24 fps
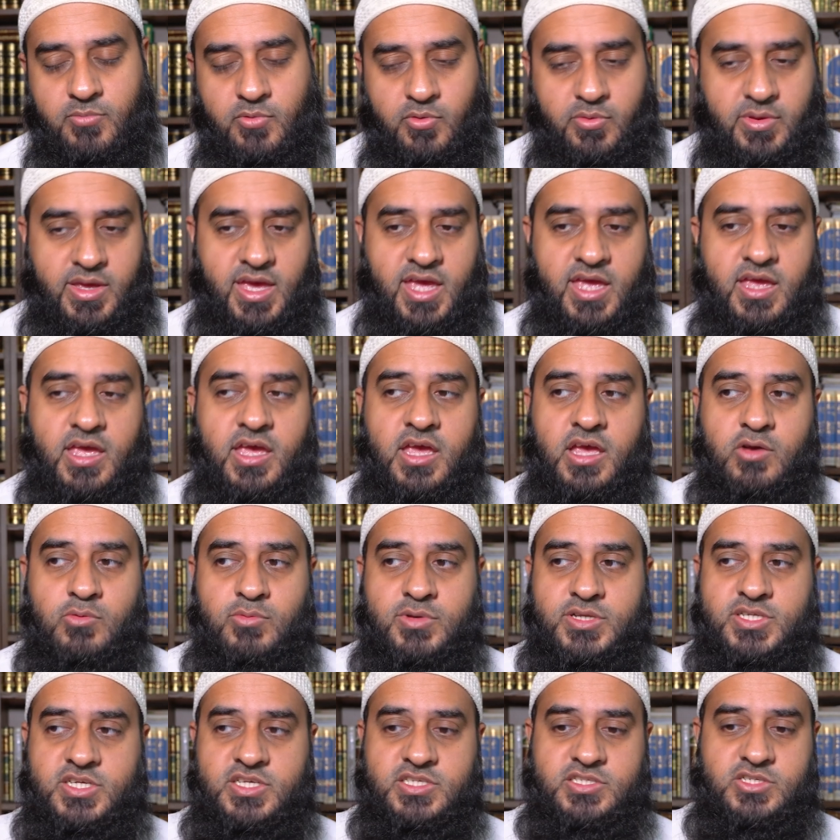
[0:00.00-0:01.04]
Okay,
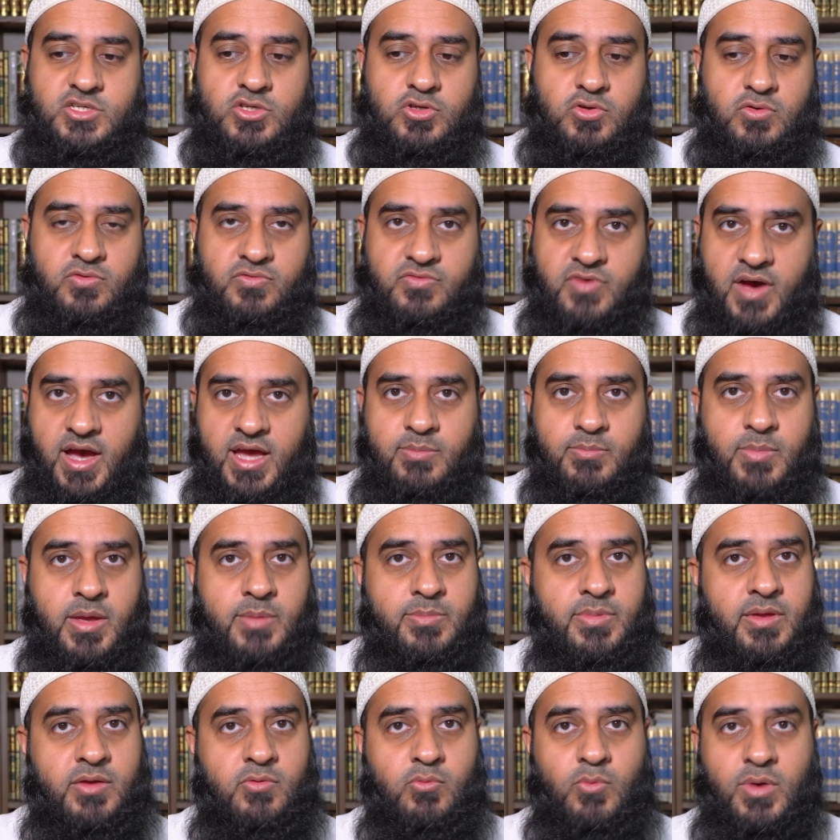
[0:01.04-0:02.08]
which is you find
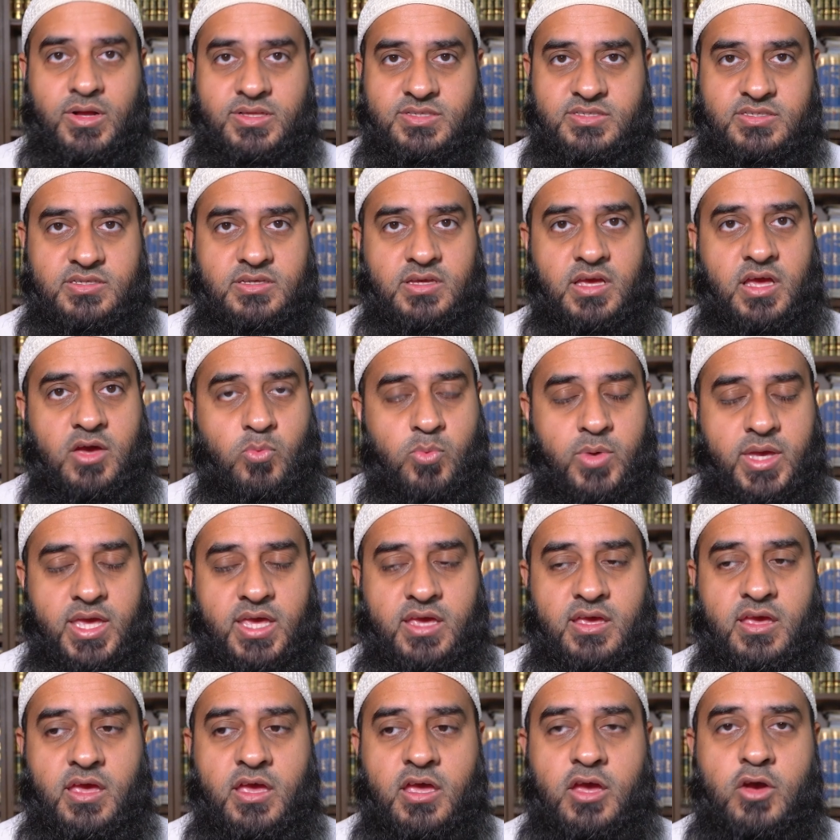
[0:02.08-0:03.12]
maybe once a
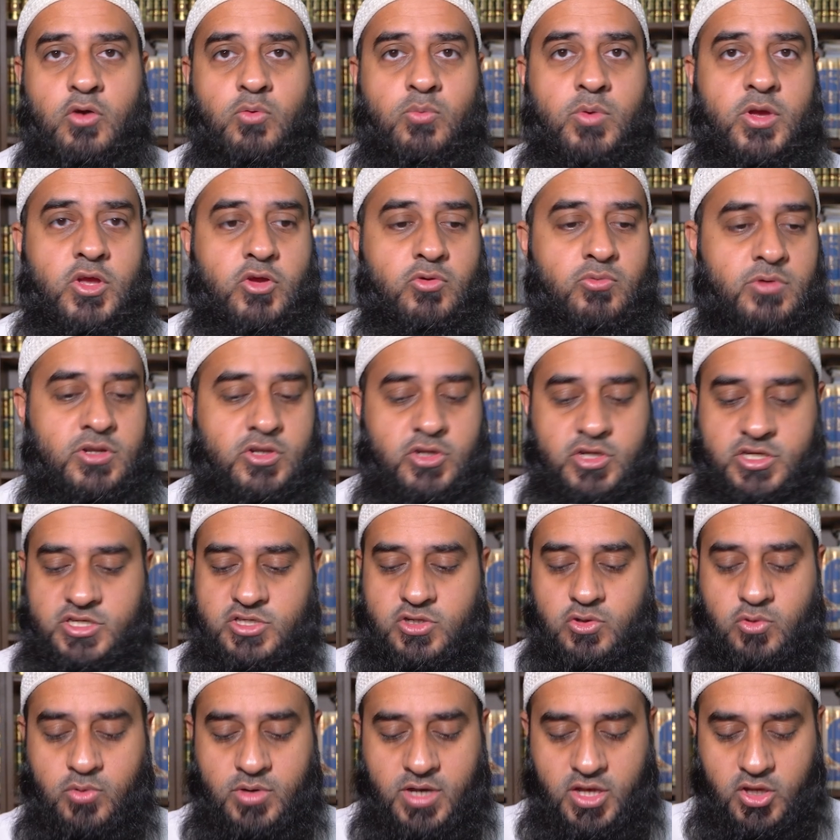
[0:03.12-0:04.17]
week where you would
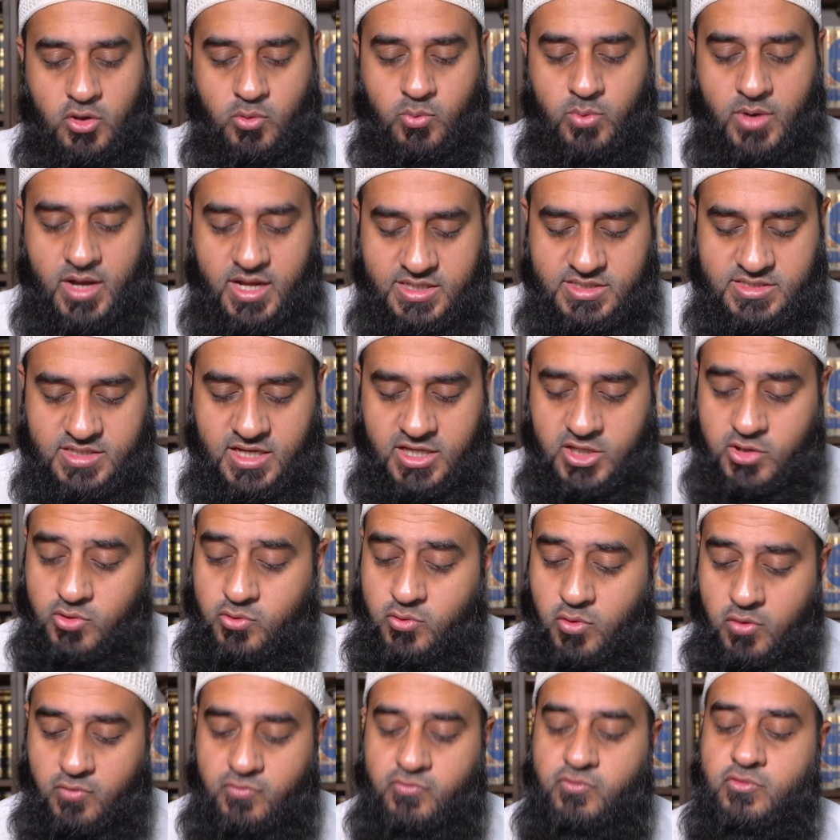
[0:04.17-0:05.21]
just look at your words and you
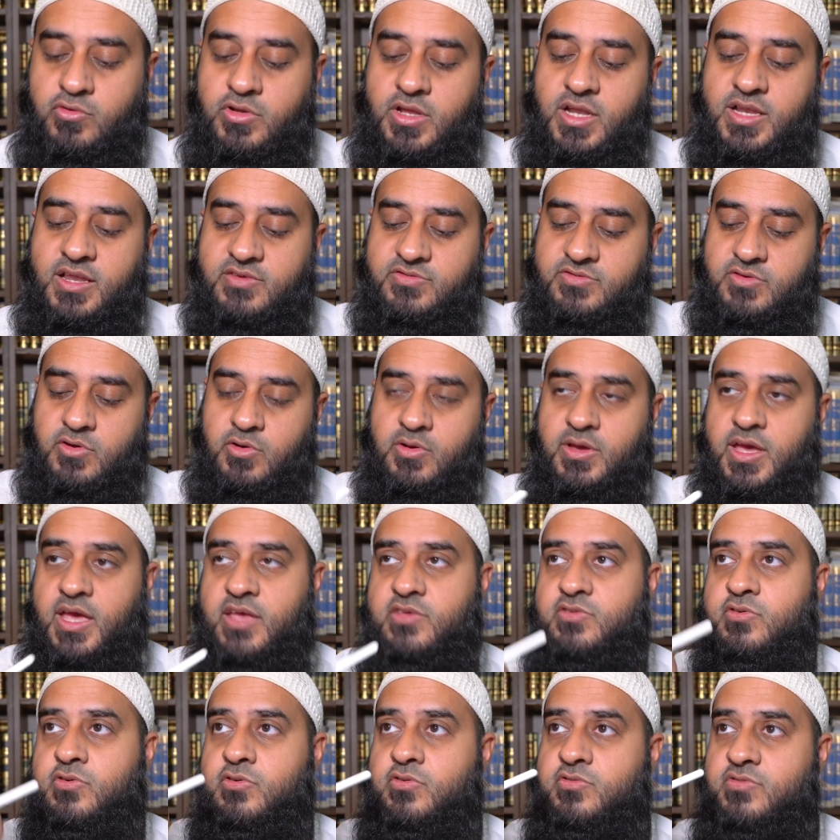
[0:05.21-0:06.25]
go through the list. Okay,
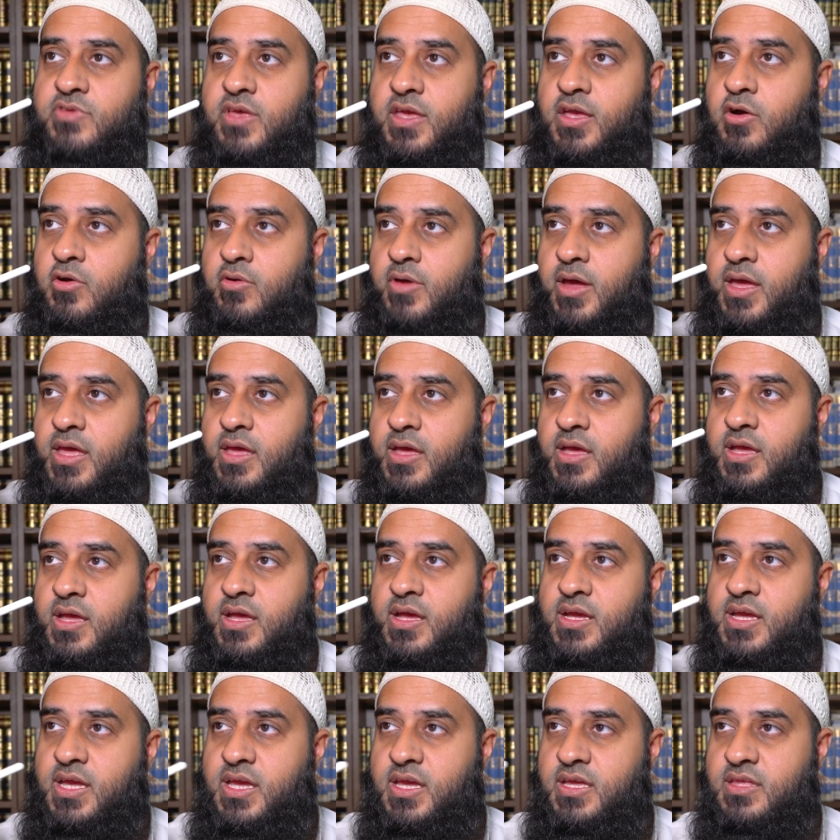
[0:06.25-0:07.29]
so you say, all right,
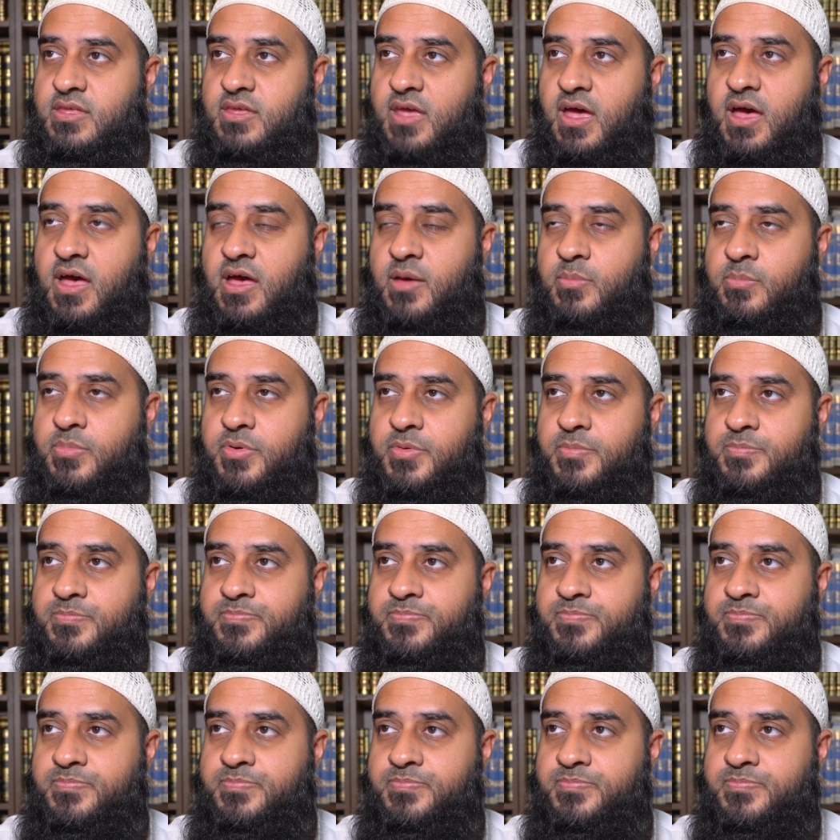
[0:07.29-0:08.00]
kitab.